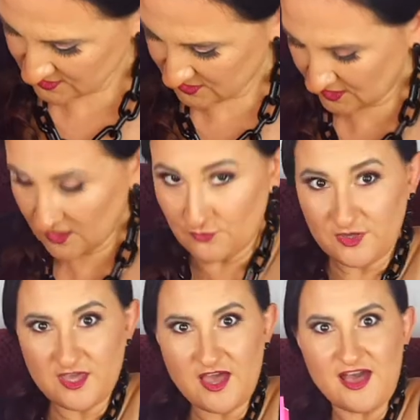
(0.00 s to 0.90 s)
here
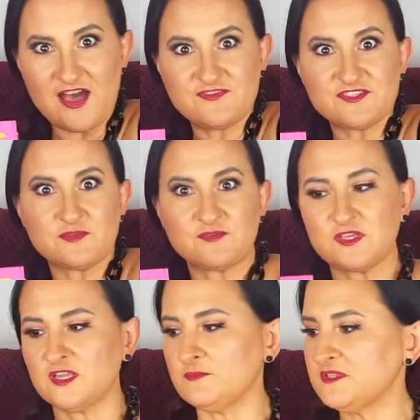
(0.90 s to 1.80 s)
we have
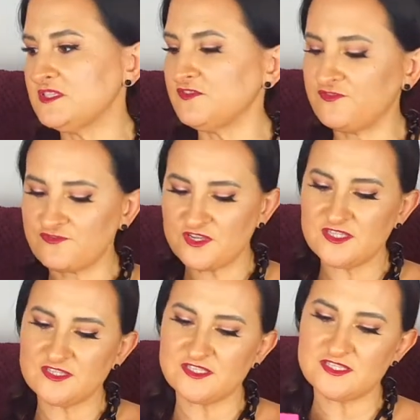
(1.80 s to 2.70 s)
something a little bit
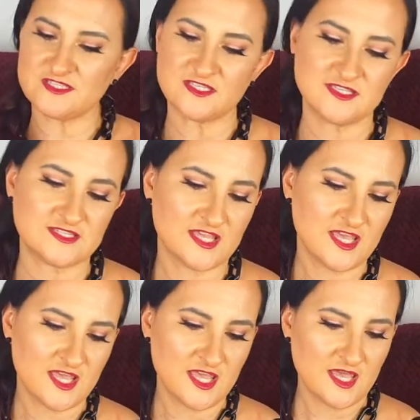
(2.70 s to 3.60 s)
different. This is
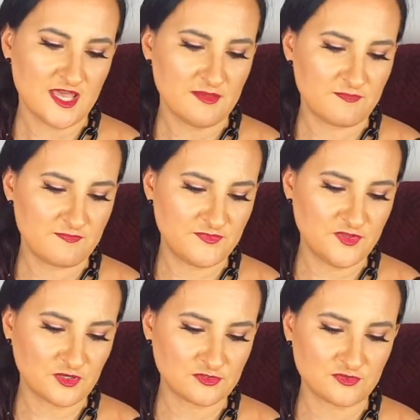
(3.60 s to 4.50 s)
a
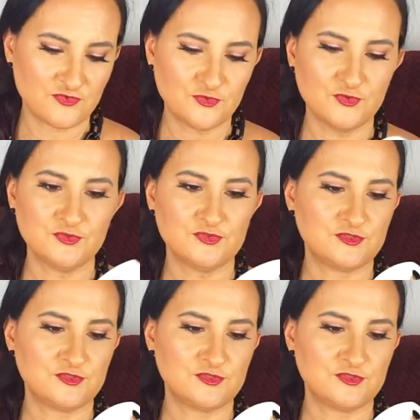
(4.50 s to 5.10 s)
Dr. Food